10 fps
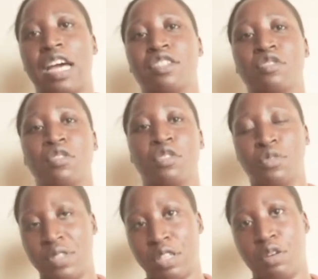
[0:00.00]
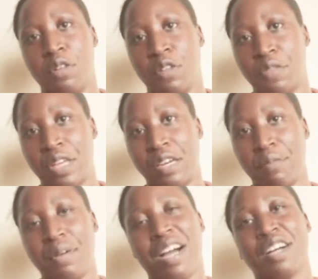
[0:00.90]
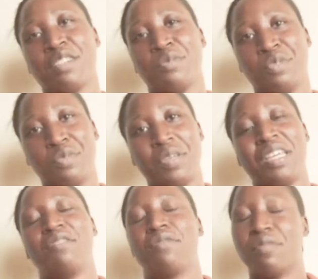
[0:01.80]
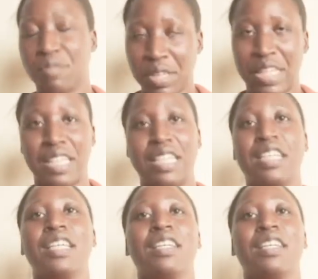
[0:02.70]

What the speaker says: And so losing all of that impact would be really